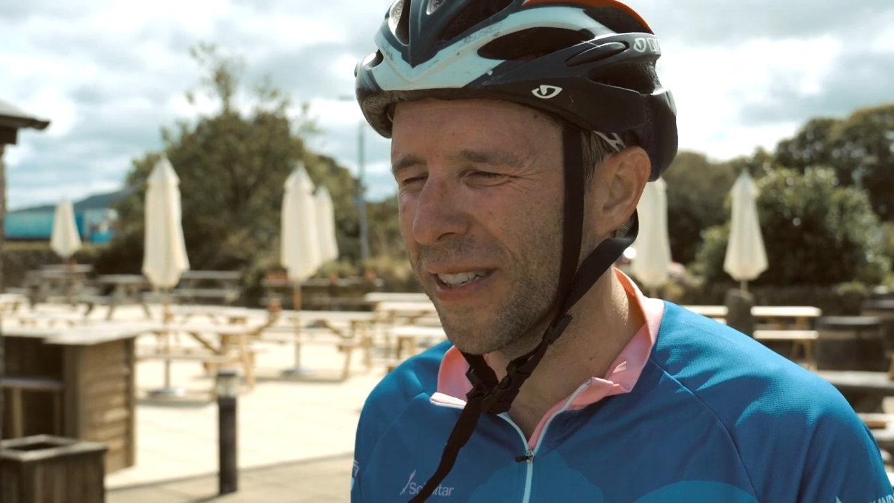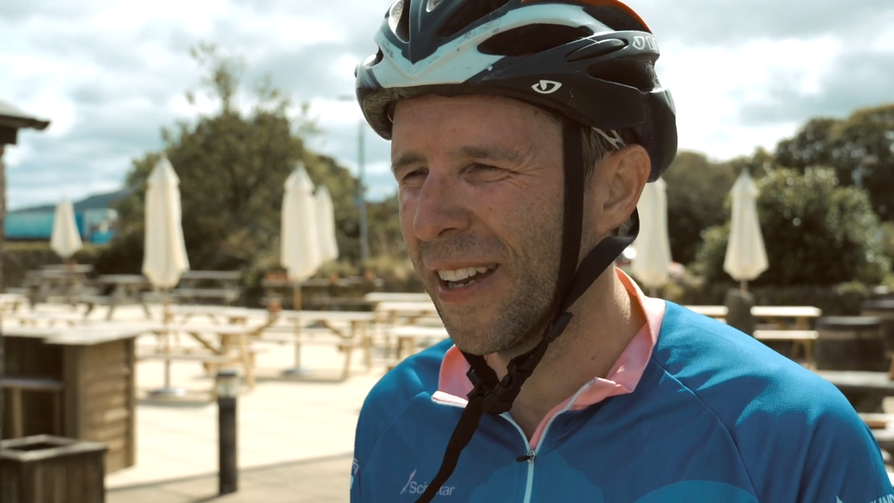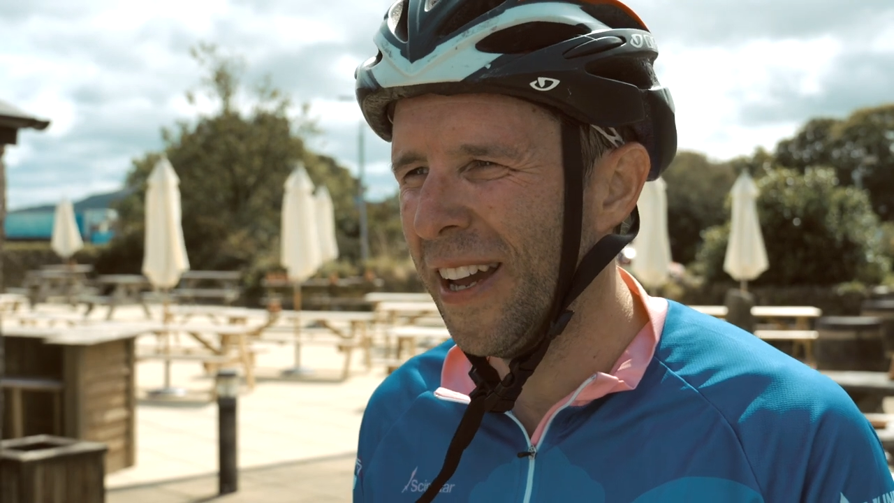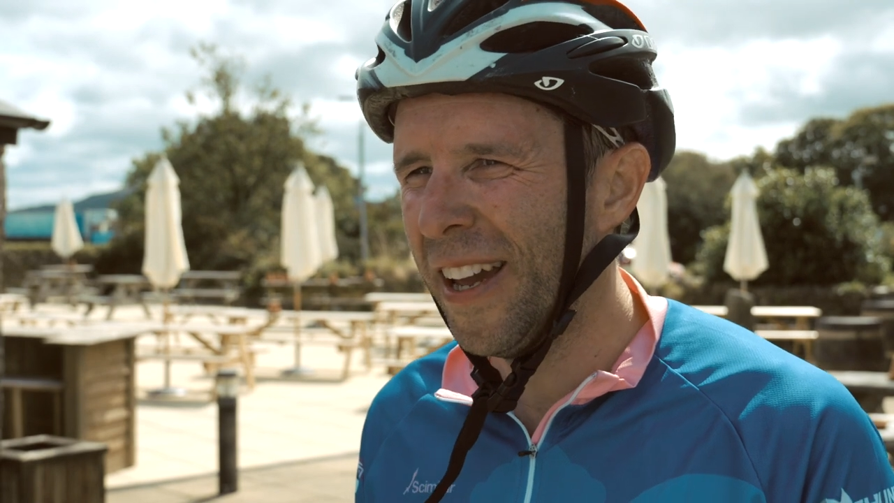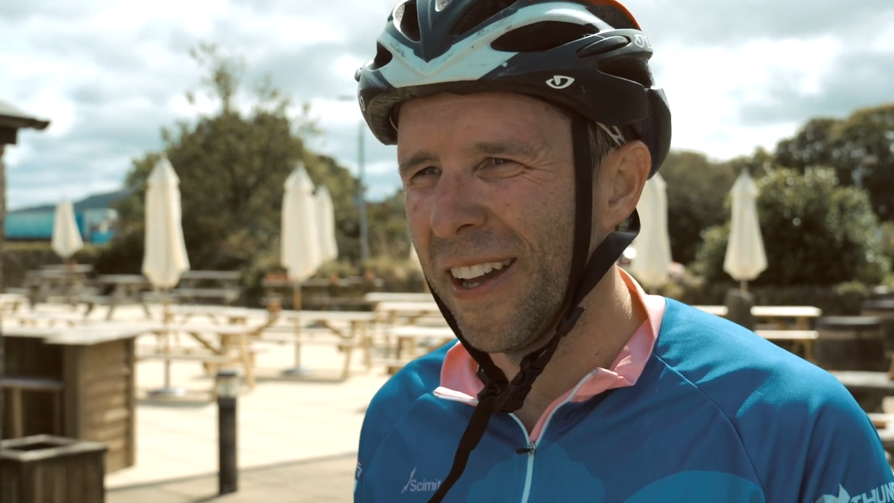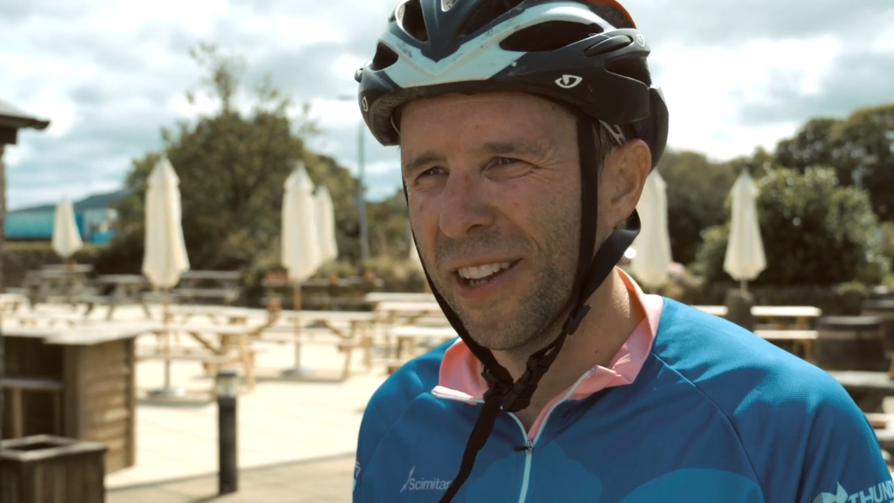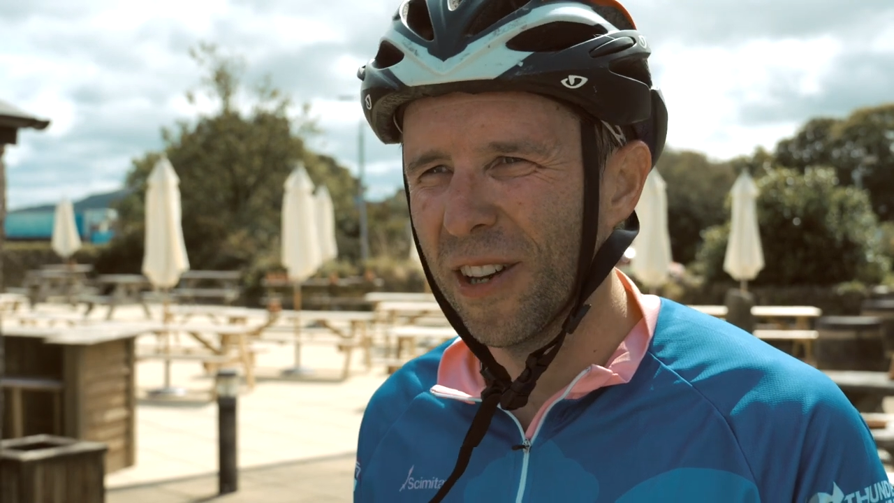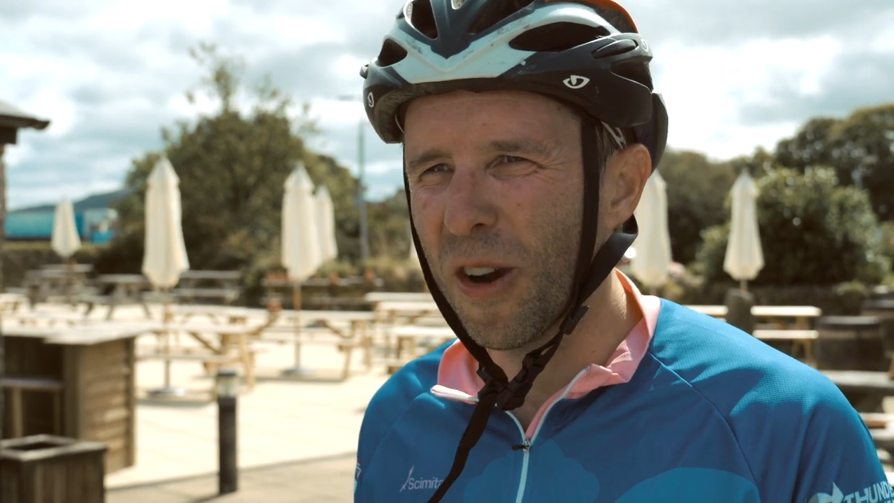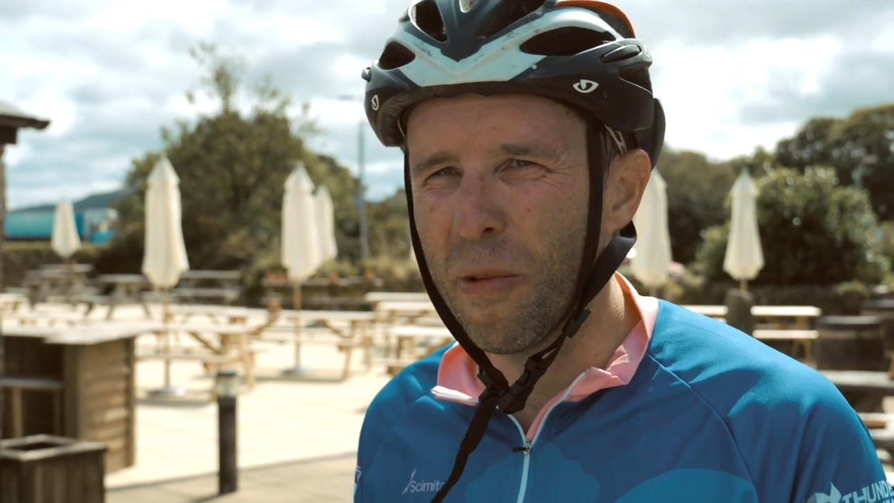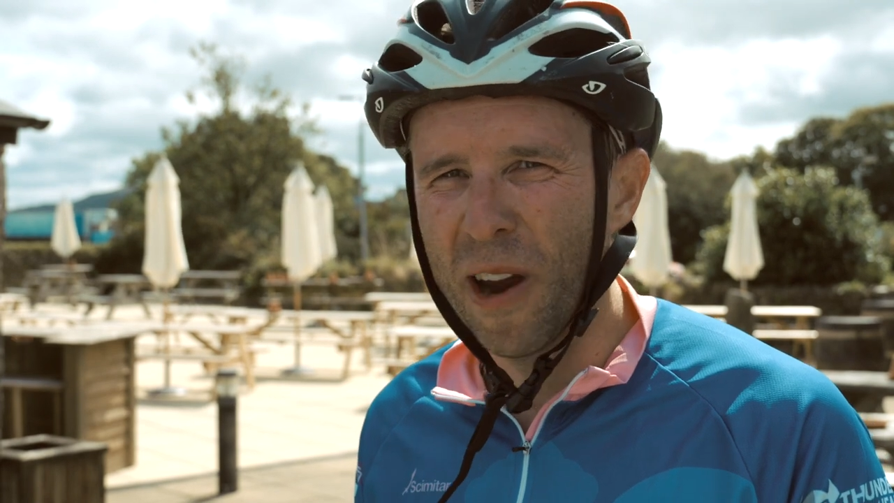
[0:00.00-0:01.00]
It's
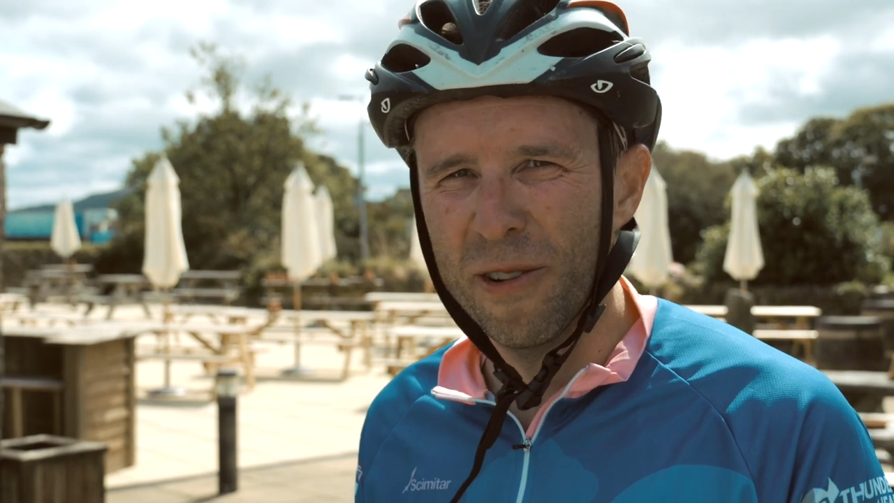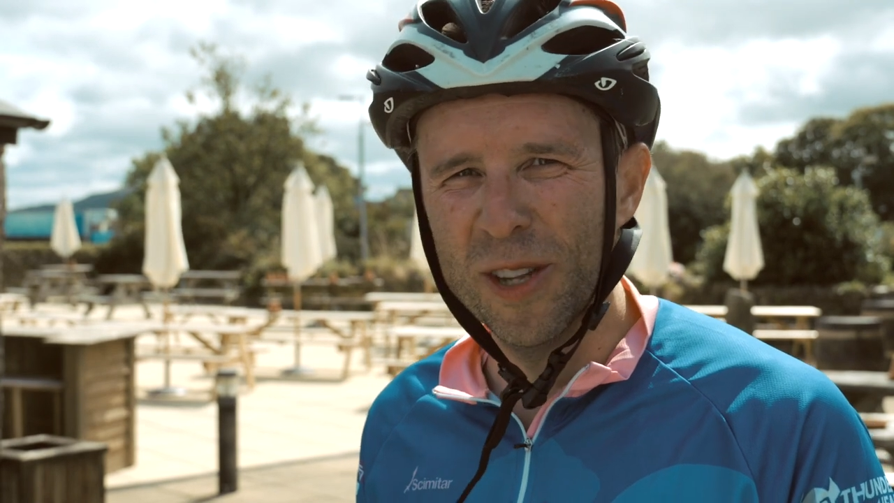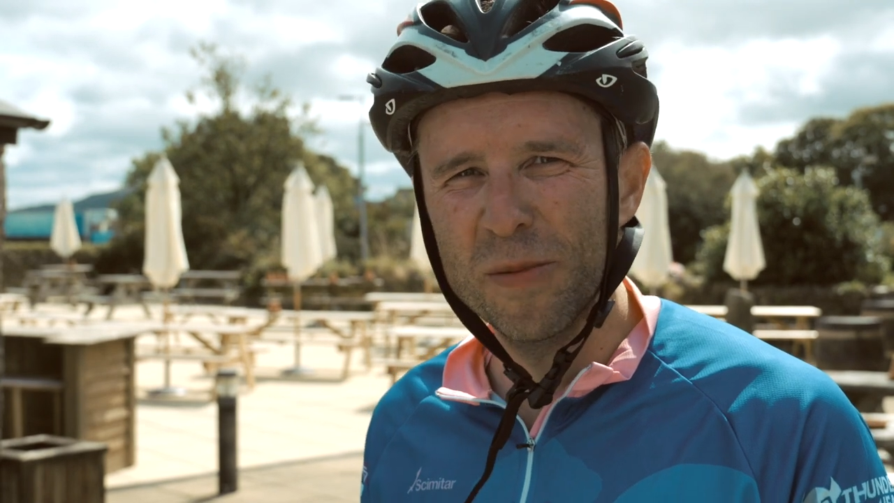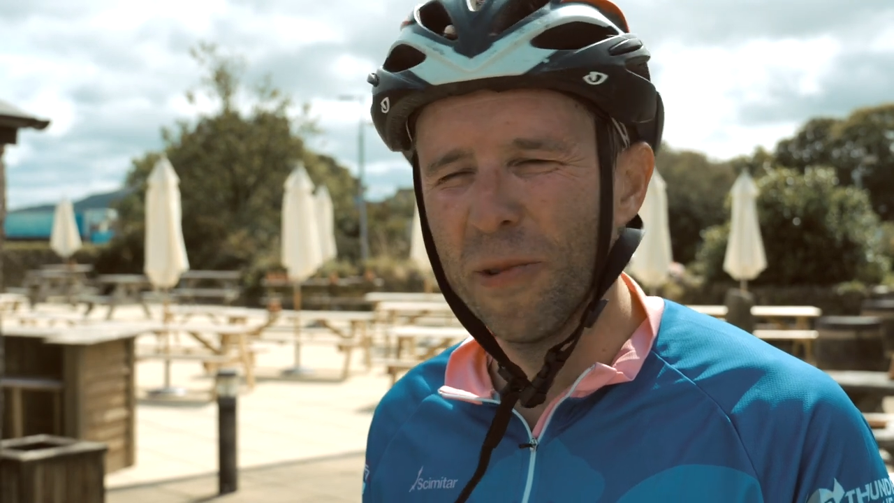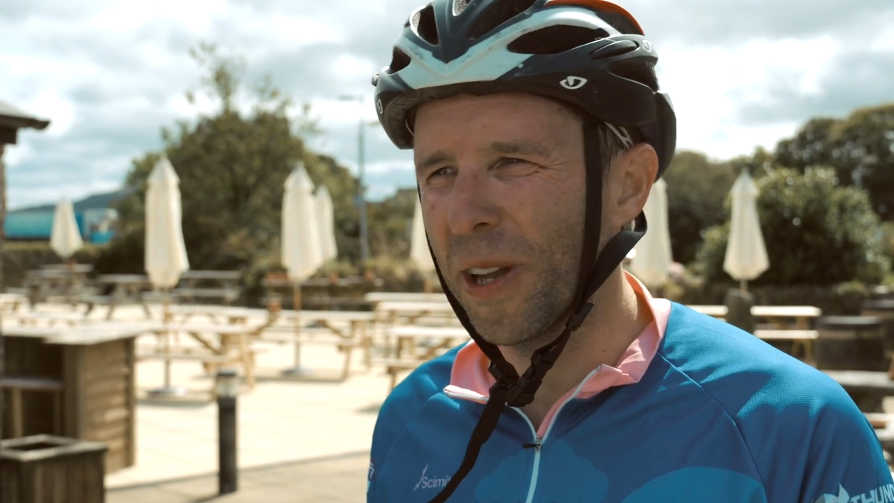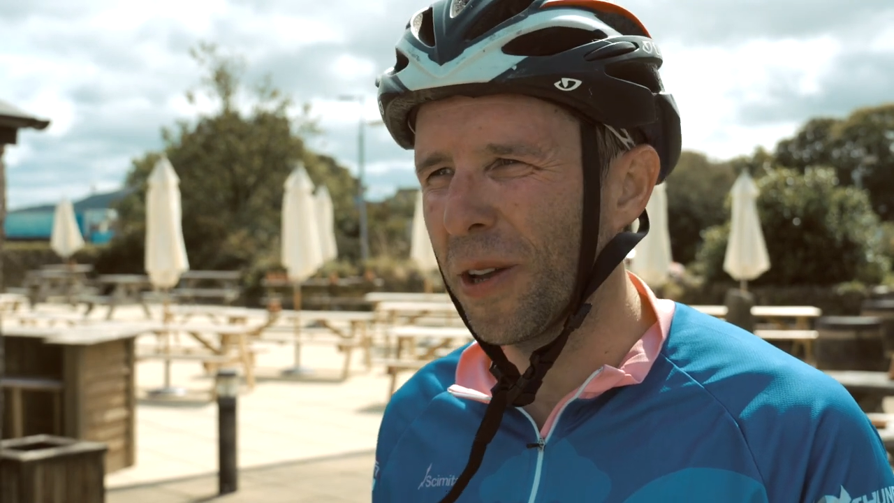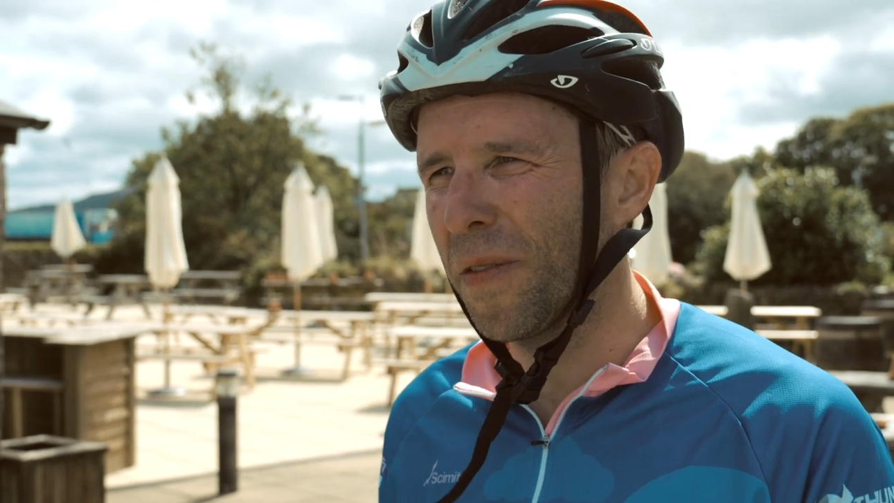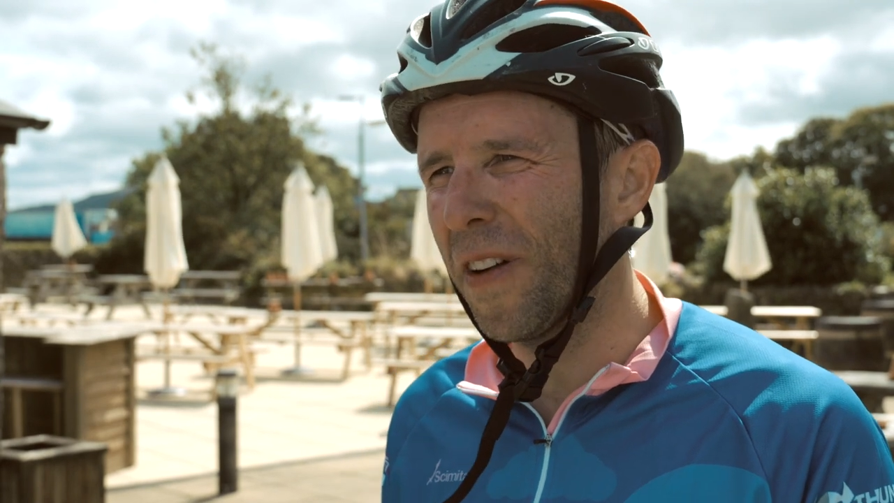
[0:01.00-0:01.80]
good camaraderie this morning, good